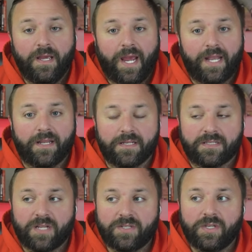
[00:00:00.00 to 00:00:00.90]
And it is
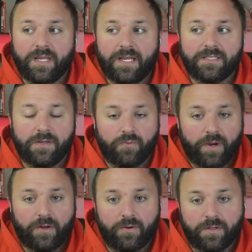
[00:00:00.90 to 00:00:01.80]
such an easy wrinkle